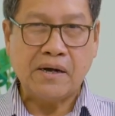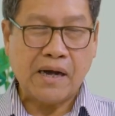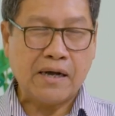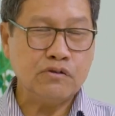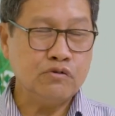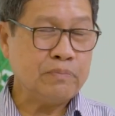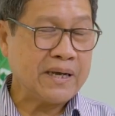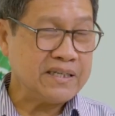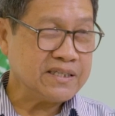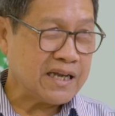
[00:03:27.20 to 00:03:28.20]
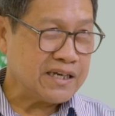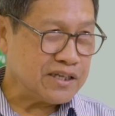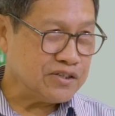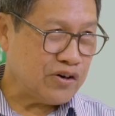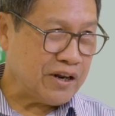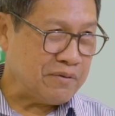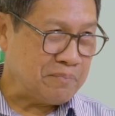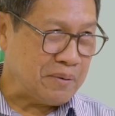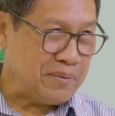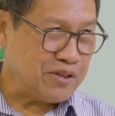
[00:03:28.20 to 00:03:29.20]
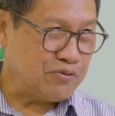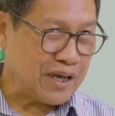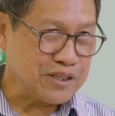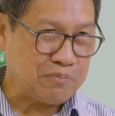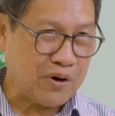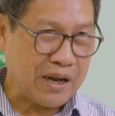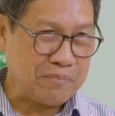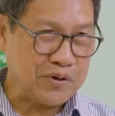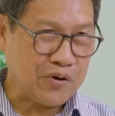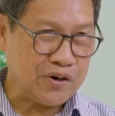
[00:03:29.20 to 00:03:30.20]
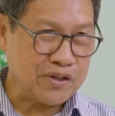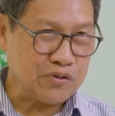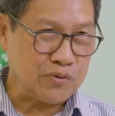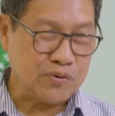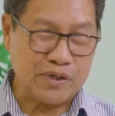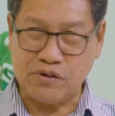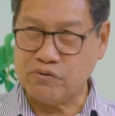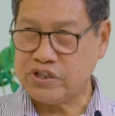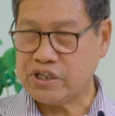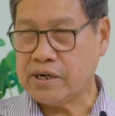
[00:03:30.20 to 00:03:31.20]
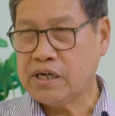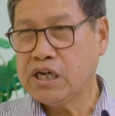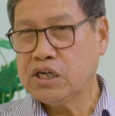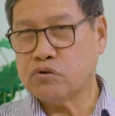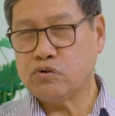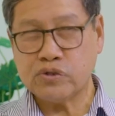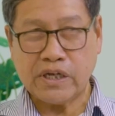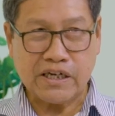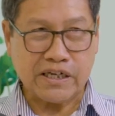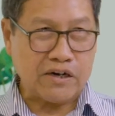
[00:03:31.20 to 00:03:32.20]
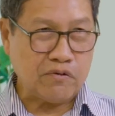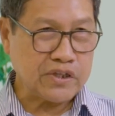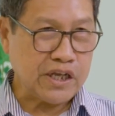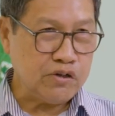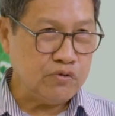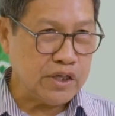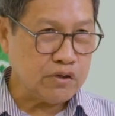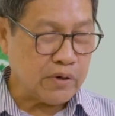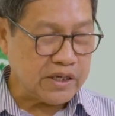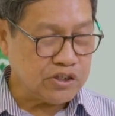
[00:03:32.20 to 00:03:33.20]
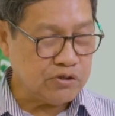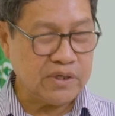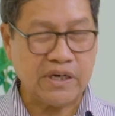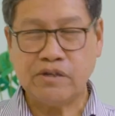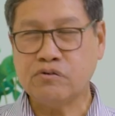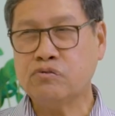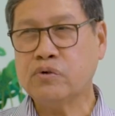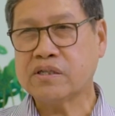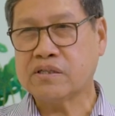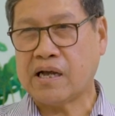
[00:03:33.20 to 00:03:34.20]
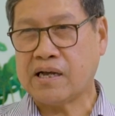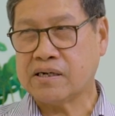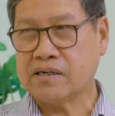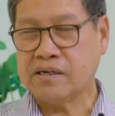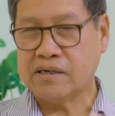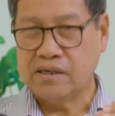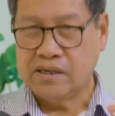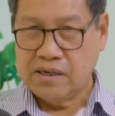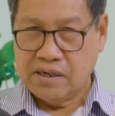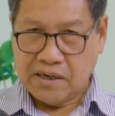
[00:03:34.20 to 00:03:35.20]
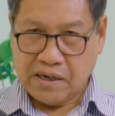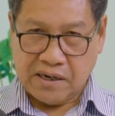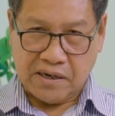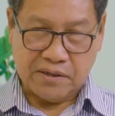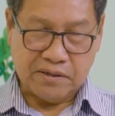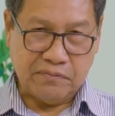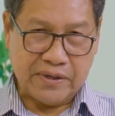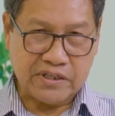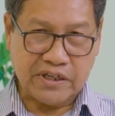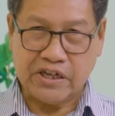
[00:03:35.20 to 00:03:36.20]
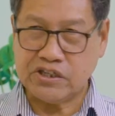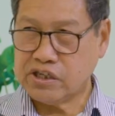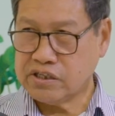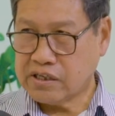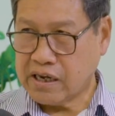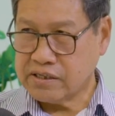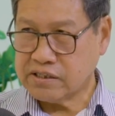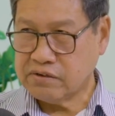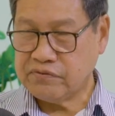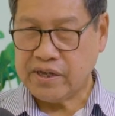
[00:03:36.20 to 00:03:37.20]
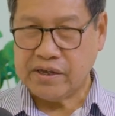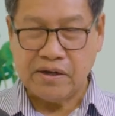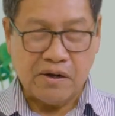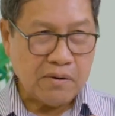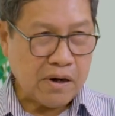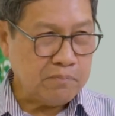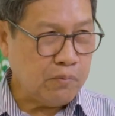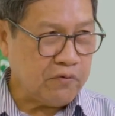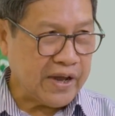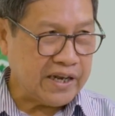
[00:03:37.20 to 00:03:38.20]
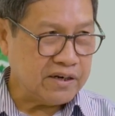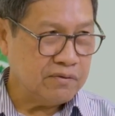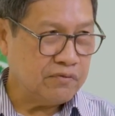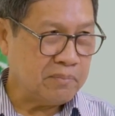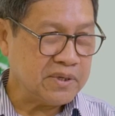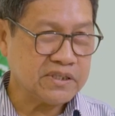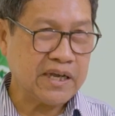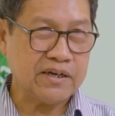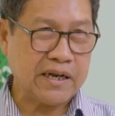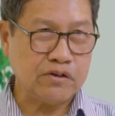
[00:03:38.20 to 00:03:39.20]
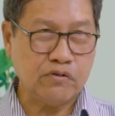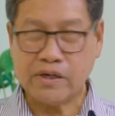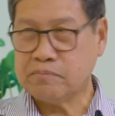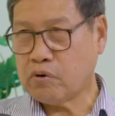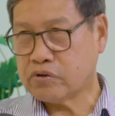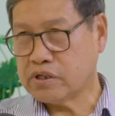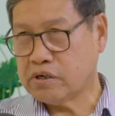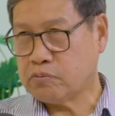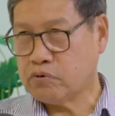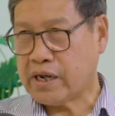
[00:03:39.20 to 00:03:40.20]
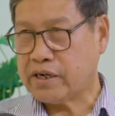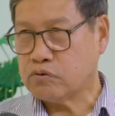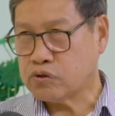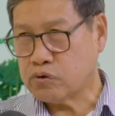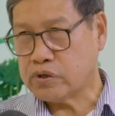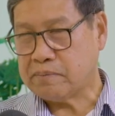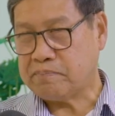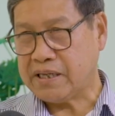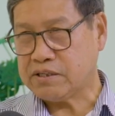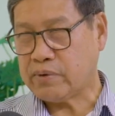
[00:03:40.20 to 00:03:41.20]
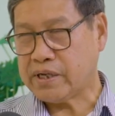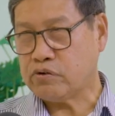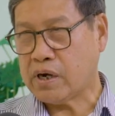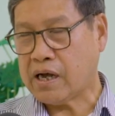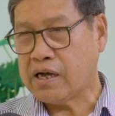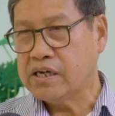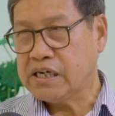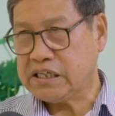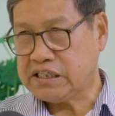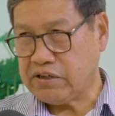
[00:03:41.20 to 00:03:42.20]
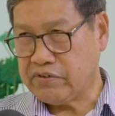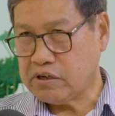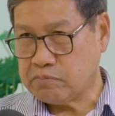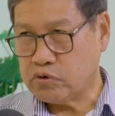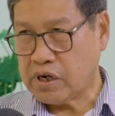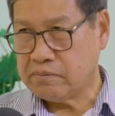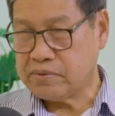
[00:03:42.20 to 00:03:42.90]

Uzbekistan does not have the permit to export apricot into Indonesia. So those are the kind of things you need to ensure that you do a thorough investigation, thorough survey, both ends, from the side that you are importing the product and also the place where you are receiving the product.